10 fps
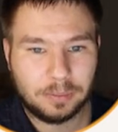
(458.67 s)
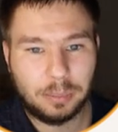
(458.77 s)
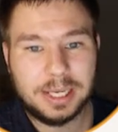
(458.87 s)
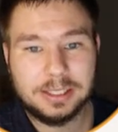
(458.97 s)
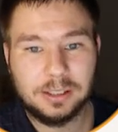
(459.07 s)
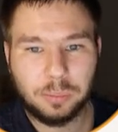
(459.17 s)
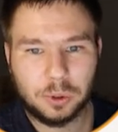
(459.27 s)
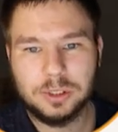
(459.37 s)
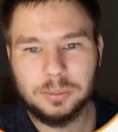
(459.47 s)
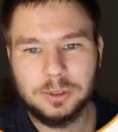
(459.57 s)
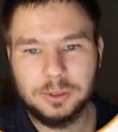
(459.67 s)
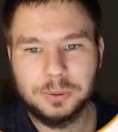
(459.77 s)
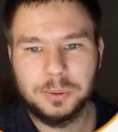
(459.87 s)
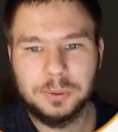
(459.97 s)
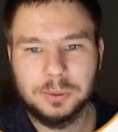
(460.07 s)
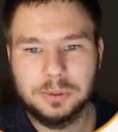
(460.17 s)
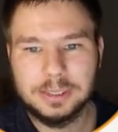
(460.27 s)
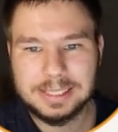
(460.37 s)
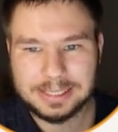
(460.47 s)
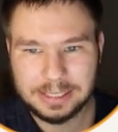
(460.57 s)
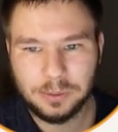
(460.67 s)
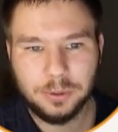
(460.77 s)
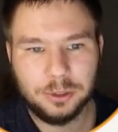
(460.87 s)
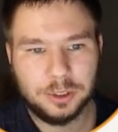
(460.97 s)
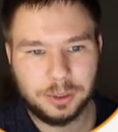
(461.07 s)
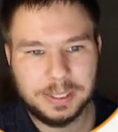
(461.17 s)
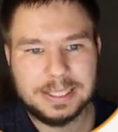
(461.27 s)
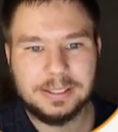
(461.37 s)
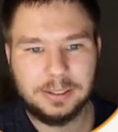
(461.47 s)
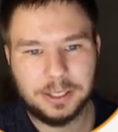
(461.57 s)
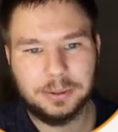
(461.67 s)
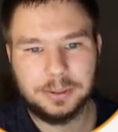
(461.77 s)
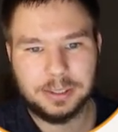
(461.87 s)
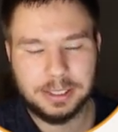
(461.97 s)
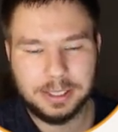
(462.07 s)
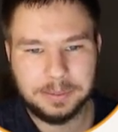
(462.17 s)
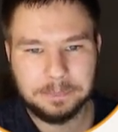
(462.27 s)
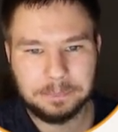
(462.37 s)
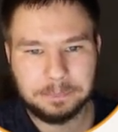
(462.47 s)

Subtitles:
makes it possible to distinguish critical errors in data.